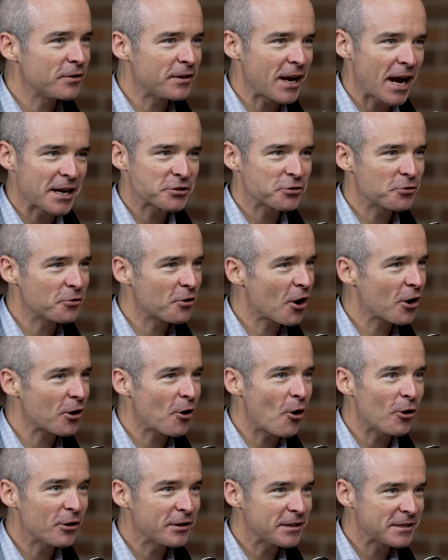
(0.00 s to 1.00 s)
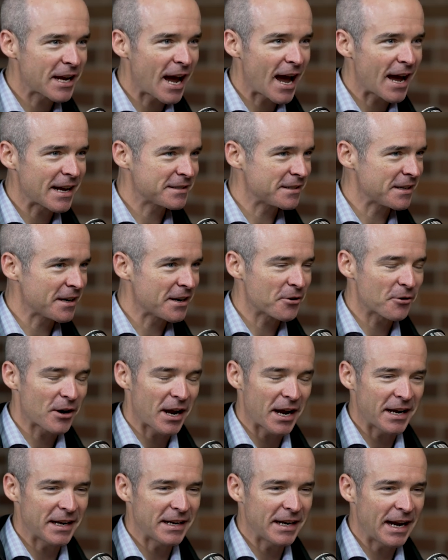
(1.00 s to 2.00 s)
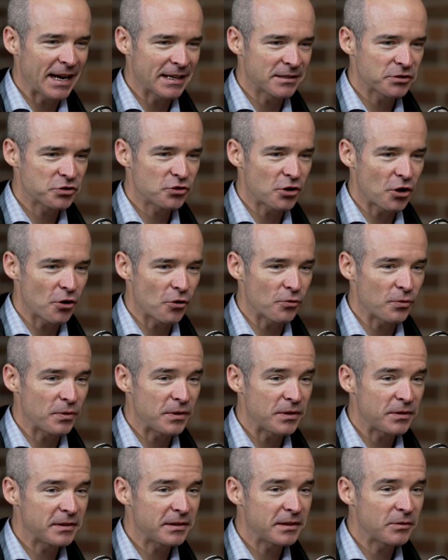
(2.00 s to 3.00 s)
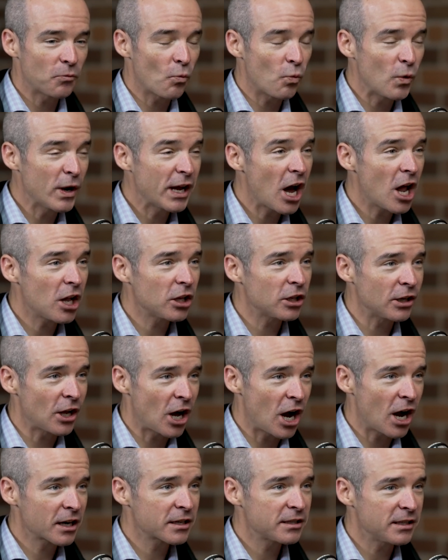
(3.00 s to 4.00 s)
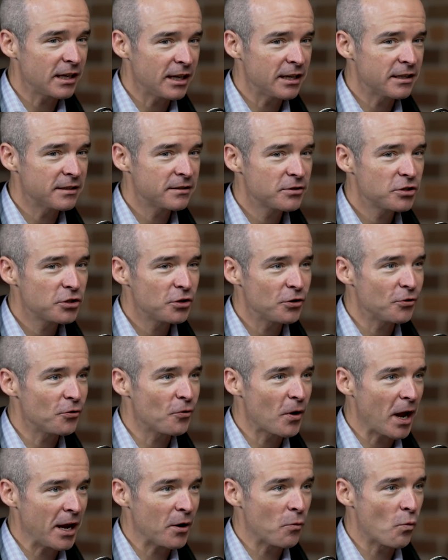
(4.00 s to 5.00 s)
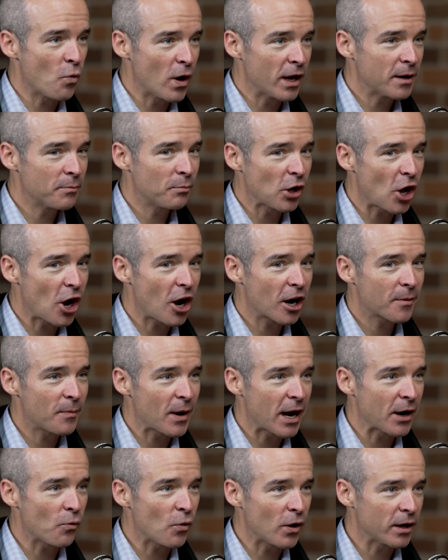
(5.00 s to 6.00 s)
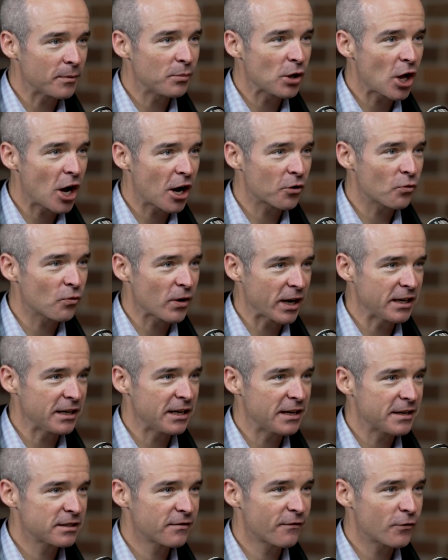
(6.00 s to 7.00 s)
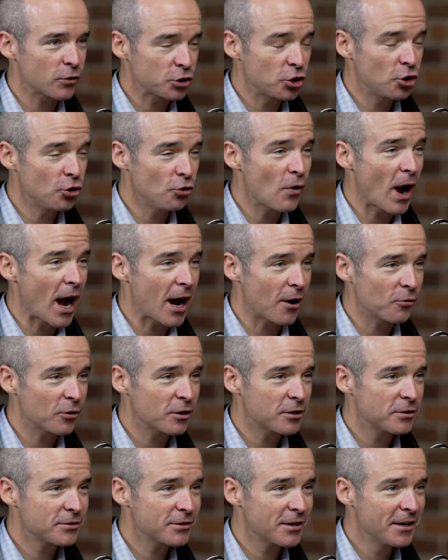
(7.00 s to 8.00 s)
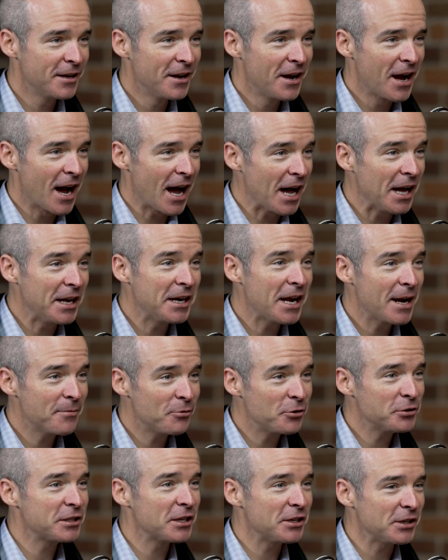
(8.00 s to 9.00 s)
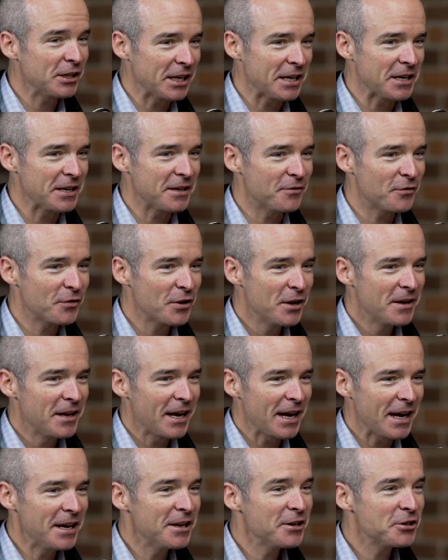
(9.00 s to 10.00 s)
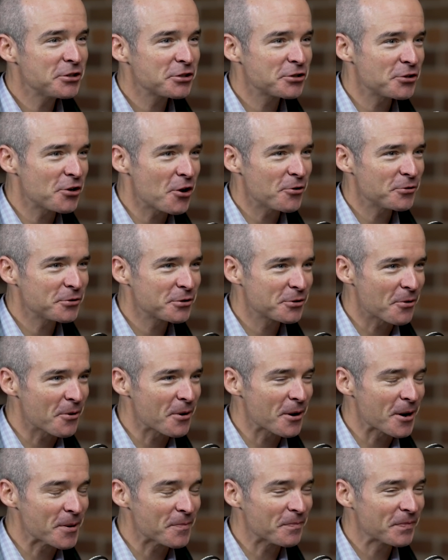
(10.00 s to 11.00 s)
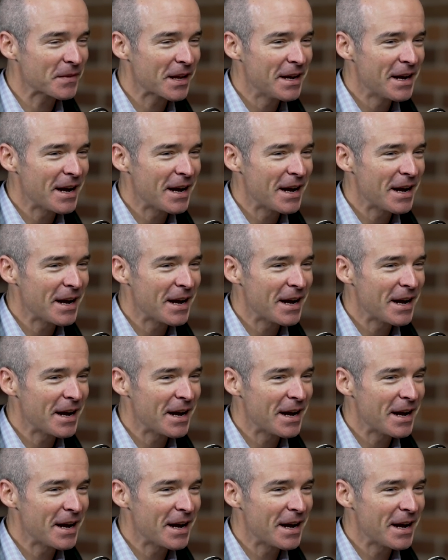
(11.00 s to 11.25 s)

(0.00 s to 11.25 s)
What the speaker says: National Guard, all these guys there, right? And so we got locked into a 1 block by 1 block radius for 2 hours, unable to leave in a snowstorm.